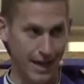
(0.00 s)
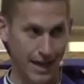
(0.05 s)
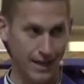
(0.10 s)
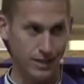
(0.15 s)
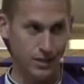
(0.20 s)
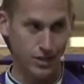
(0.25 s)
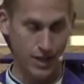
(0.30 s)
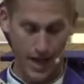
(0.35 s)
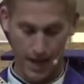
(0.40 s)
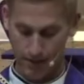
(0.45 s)

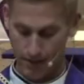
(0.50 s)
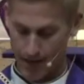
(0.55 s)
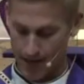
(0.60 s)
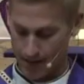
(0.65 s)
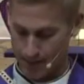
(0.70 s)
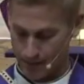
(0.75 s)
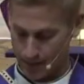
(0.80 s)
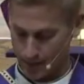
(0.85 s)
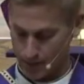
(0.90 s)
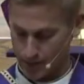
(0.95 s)
against
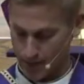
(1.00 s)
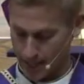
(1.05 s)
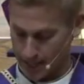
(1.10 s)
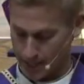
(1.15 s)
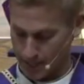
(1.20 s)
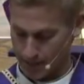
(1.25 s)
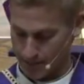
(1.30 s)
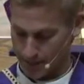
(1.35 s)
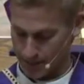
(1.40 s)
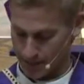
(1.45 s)
Shadrach,
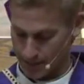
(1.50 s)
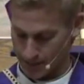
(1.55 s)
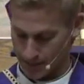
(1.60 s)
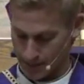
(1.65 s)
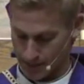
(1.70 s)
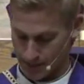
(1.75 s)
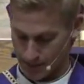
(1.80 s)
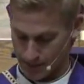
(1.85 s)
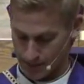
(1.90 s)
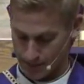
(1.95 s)
Meshach, and
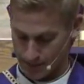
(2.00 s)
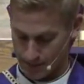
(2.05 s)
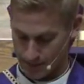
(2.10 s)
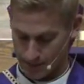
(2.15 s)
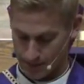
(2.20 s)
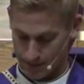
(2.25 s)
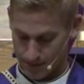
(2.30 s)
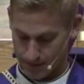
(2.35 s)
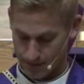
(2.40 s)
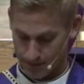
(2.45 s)
Abednego.
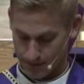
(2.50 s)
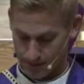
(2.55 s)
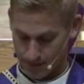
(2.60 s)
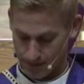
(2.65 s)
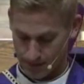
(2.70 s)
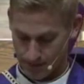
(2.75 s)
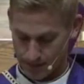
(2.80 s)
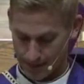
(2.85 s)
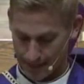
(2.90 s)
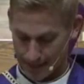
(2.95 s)

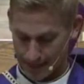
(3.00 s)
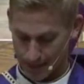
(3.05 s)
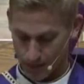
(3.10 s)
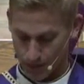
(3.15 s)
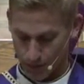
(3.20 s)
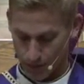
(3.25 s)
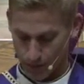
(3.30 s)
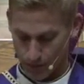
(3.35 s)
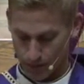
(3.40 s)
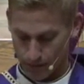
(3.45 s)
And he'd
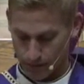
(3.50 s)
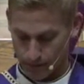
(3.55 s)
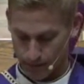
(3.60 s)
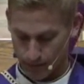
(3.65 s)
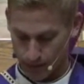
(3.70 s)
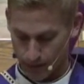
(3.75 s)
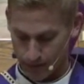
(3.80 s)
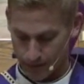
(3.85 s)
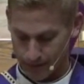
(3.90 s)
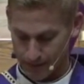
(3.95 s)
ordered the
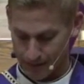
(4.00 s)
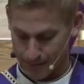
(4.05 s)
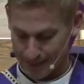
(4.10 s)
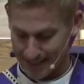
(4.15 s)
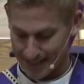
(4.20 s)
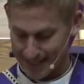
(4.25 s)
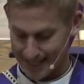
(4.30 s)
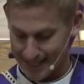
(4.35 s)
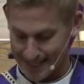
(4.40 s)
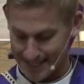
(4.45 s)
furnace to
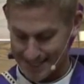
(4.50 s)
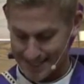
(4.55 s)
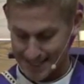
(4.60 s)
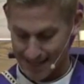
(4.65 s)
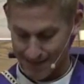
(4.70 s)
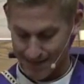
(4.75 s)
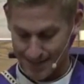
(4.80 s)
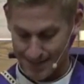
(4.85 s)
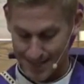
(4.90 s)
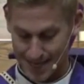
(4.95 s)
be heated
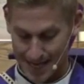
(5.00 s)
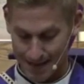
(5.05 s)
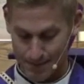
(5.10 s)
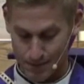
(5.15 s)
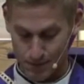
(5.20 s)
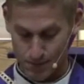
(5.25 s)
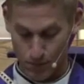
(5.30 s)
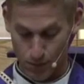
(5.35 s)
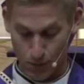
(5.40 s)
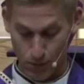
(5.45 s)
7
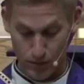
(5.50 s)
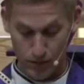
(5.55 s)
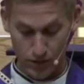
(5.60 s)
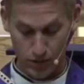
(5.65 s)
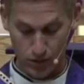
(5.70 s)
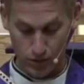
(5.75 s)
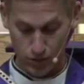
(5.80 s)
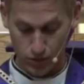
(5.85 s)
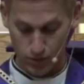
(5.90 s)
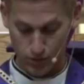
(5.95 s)
times more
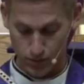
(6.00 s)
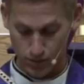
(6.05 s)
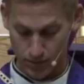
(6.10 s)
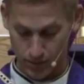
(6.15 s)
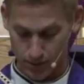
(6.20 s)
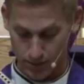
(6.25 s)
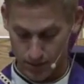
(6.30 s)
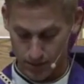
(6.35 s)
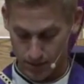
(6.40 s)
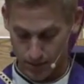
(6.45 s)
than
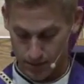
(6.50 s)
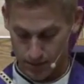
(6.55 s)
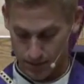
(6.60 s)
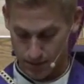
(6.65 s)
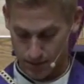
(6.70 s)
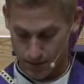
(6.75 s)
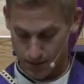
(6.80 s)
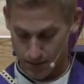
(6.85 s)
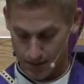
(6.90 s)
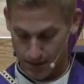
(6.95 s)
usual
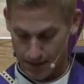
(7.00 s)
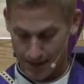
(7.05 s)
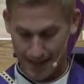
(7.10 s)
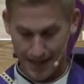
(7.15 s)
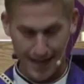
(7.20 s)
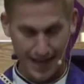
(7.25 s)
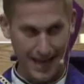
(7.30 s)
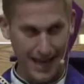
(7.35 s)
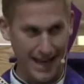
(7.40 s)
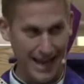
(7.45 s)

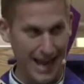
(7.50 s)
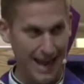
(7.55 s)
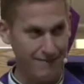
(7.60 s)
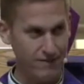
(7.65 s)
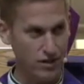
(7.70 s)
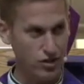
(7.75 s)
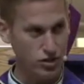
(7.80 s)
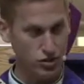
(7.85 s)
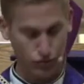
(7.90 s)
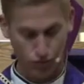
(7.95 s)
and
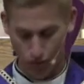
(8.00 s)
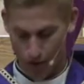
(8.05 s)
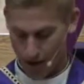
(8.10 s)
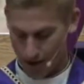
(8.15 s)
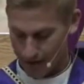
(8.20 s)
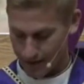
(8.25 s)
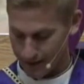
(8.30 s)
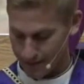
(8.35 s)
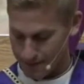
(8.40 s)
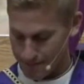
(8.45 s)
have the
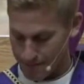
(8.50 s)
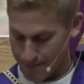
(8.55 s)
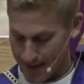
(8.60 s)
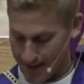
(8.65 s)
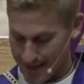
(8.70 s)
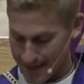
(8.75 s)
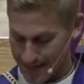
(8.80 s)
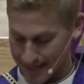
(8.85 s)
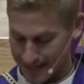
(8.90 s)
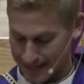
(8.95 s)
strongest
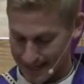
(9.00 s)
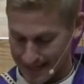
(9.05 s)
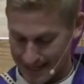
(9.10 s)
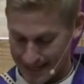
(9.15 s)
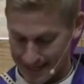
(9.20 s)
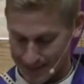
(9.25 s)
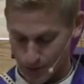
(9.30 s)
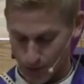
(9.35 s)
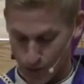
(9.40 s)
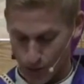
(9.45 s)
men
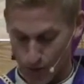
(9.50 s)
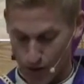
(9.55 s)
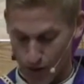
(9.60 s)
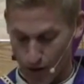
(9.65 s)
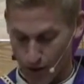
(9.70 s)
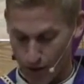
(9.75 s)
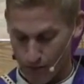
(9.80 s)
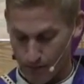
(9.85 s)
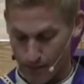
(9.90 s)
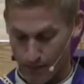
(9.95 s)
in his
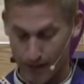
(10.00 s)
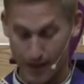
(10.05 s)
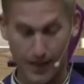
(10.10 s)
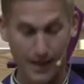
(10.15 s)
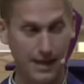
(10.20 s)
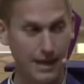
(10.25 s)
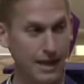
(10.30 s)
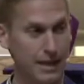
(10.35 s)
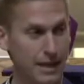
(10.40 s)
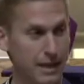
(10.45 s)
whole
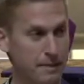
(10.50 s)
army